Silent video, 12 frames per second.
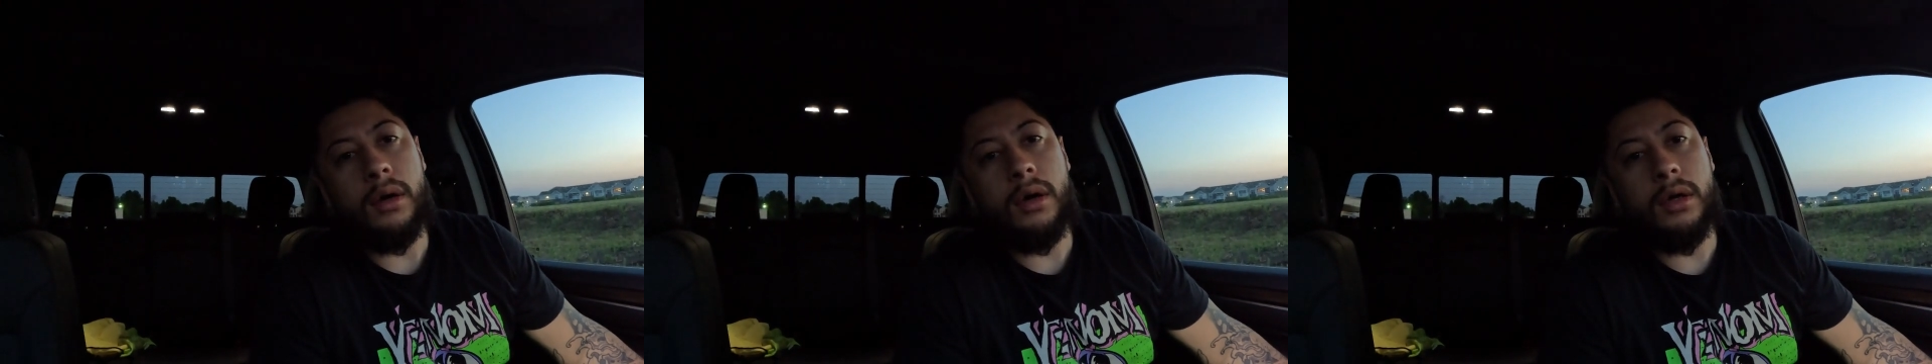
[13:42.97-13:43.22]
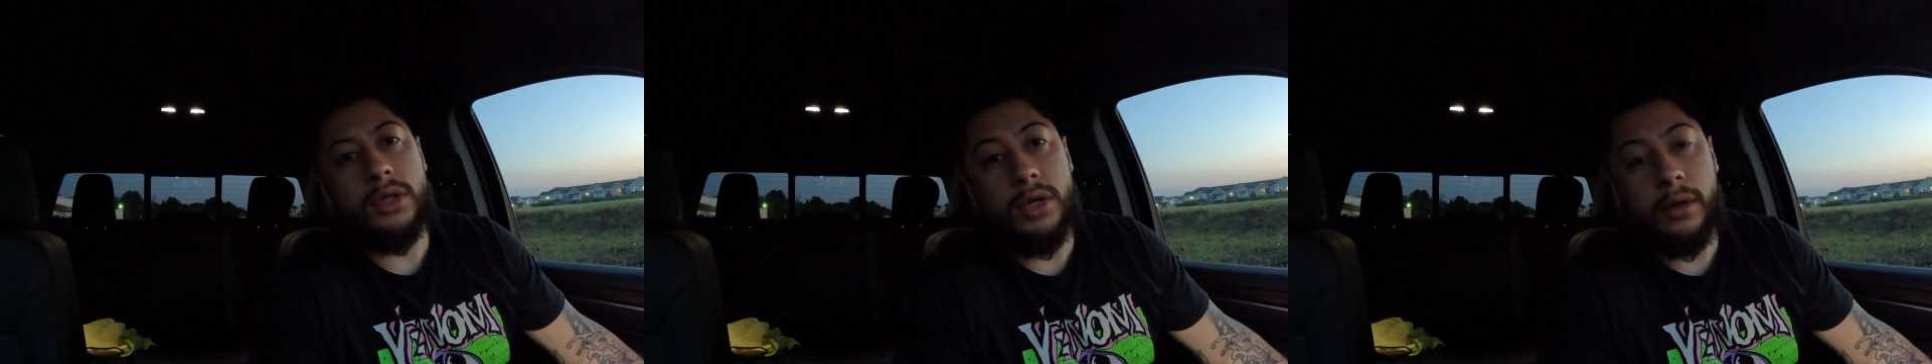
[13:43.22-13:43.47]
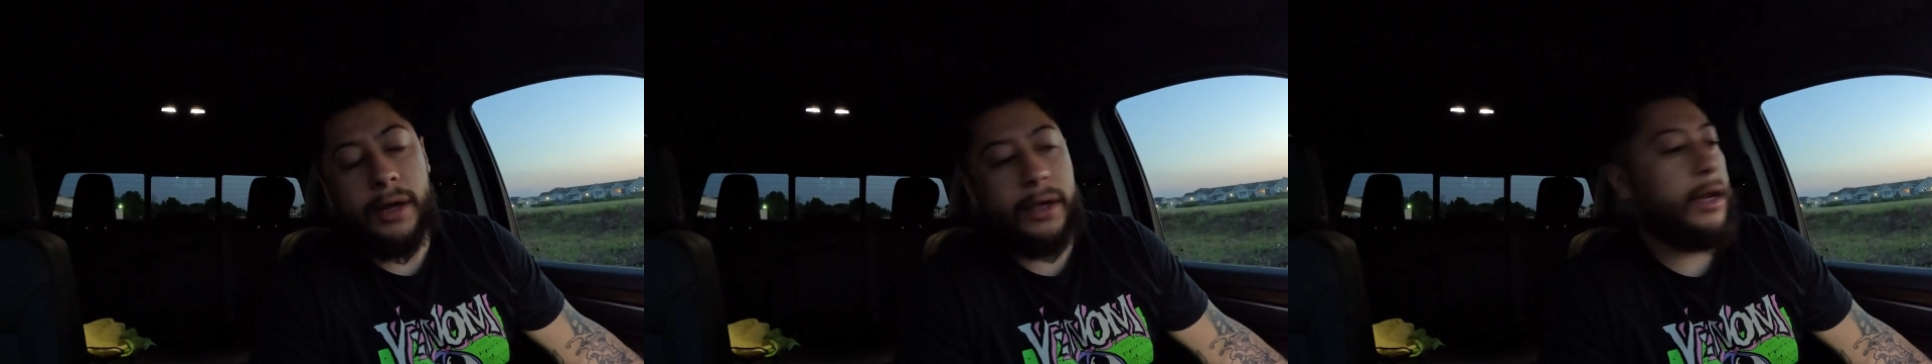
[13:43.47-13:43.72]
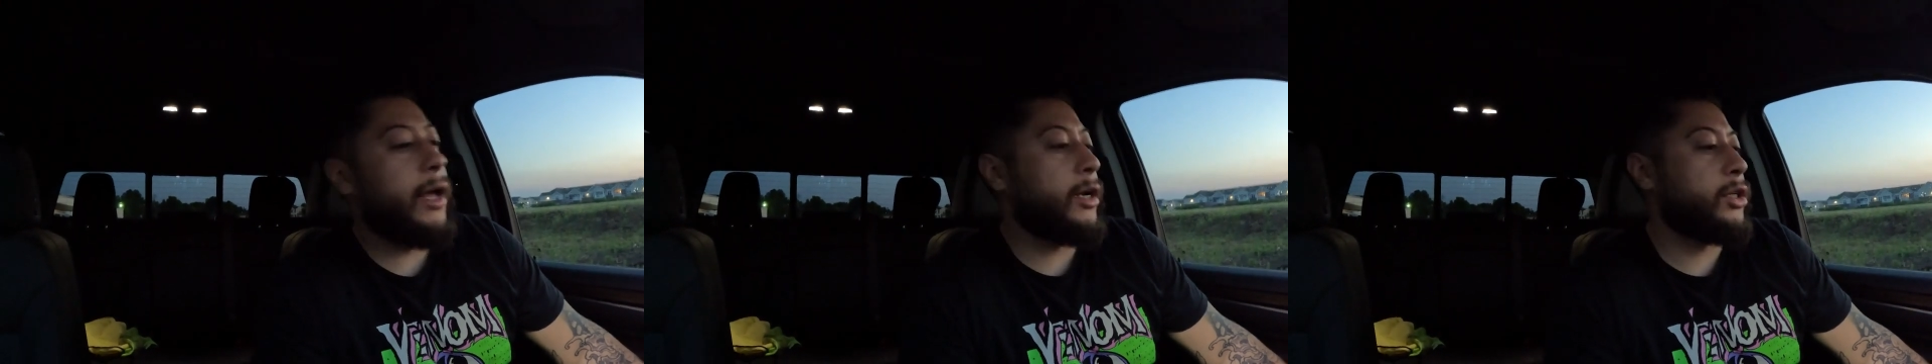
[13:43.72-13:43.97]
until I
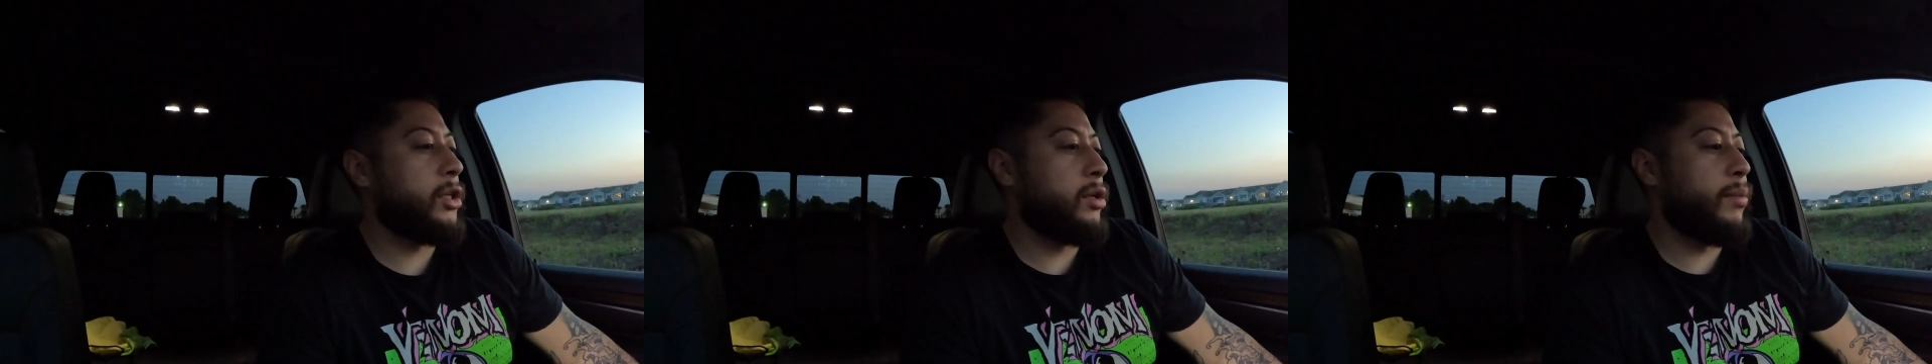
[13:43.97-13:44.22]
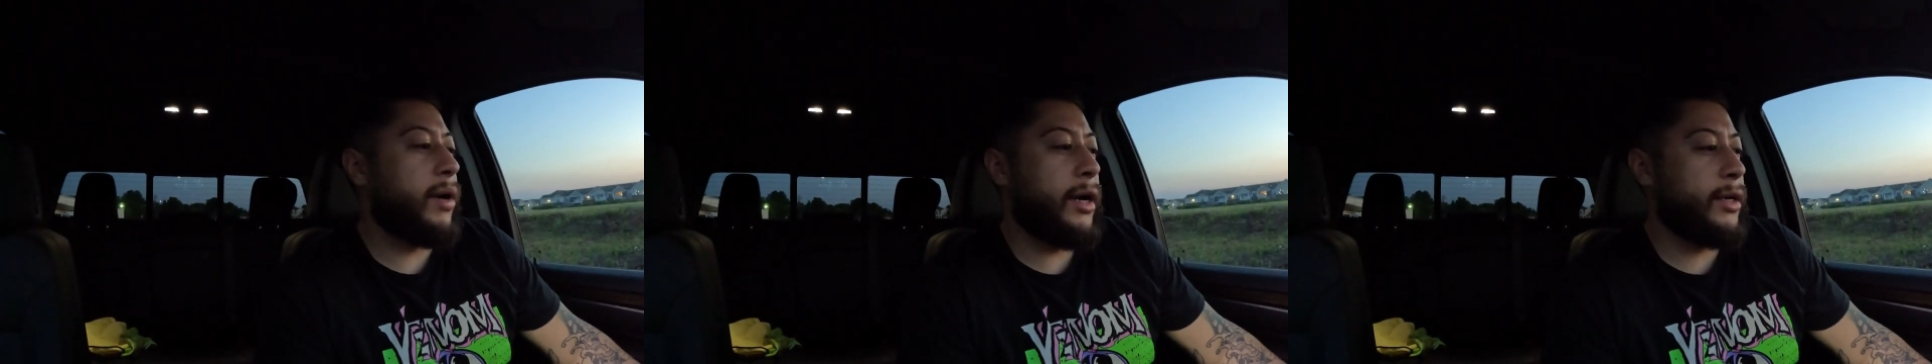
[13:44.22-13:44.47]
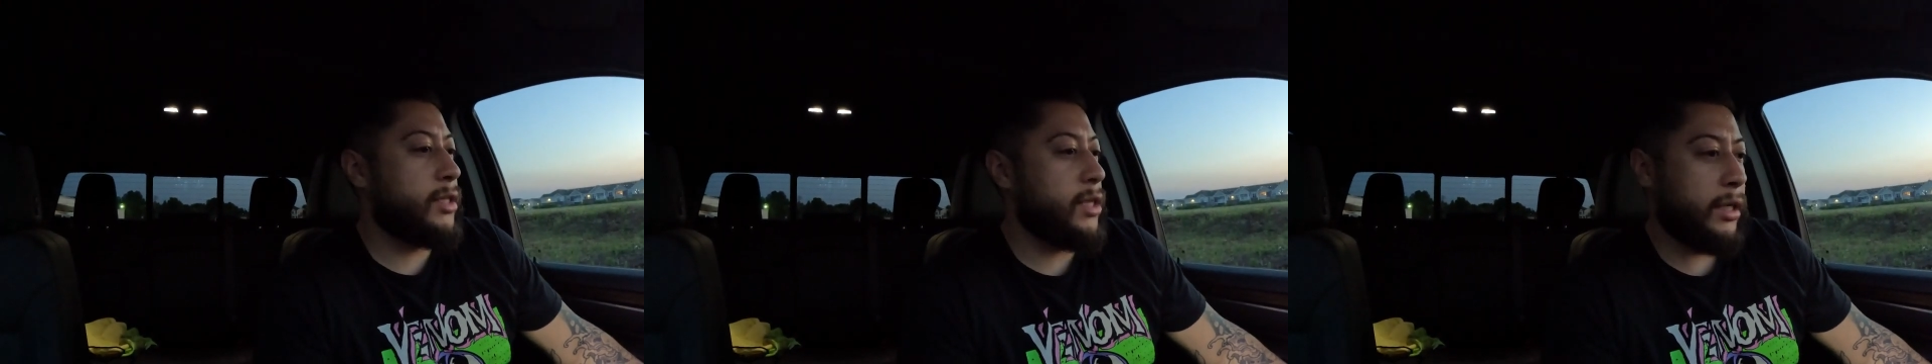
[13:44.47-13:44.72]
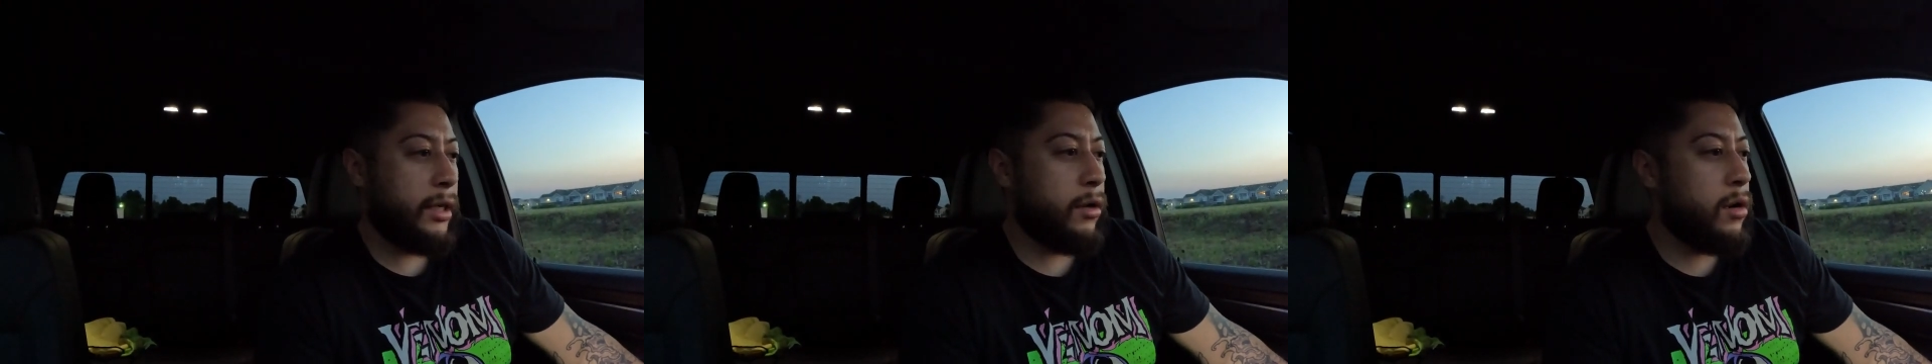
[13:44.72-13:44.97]
can actually buy a
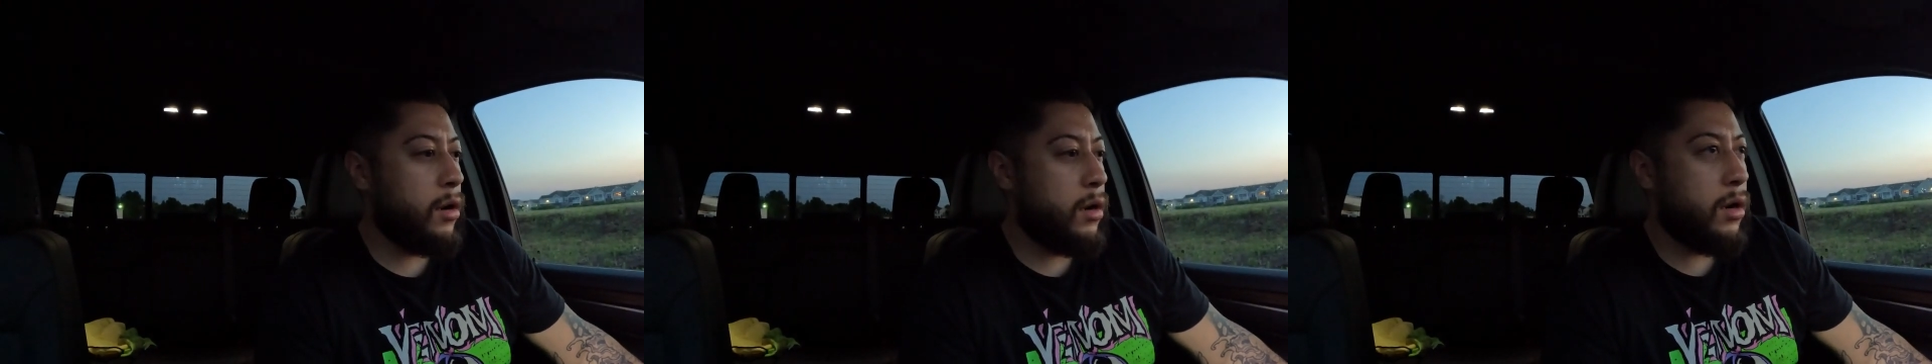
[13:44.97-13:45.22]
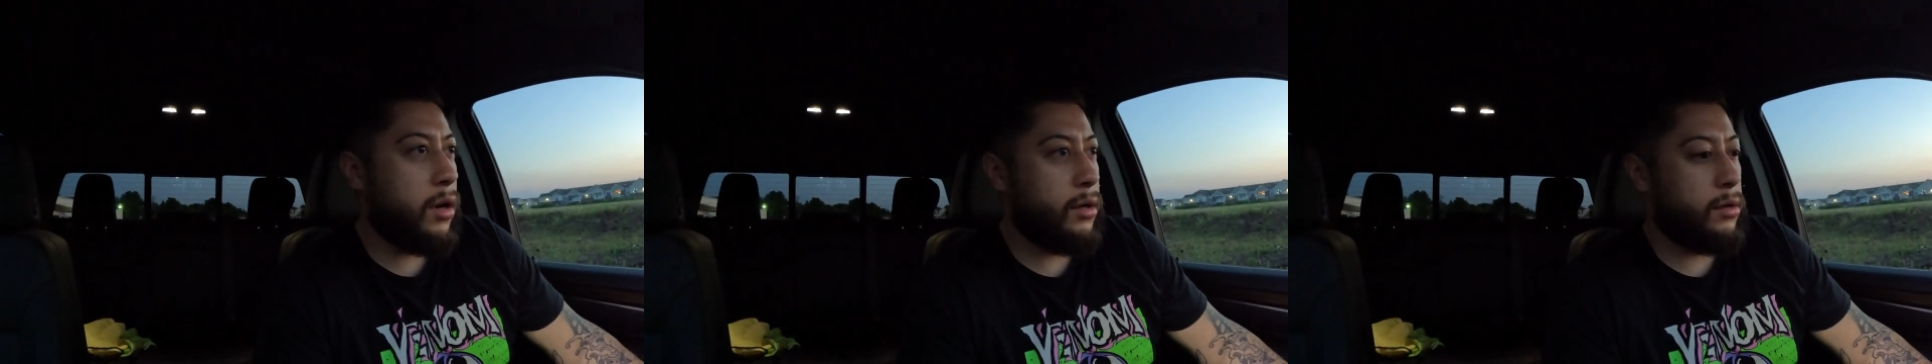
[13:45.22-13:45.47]
second car,